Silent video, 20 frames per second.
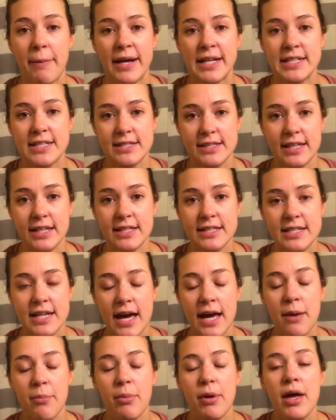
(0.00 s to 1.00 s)
my skin
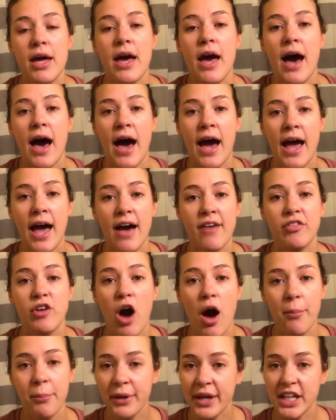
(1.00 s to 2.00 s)
type I have
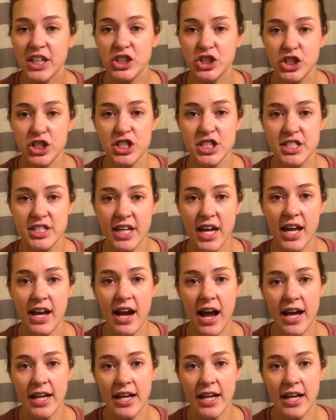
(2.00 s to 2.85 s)
combination skin.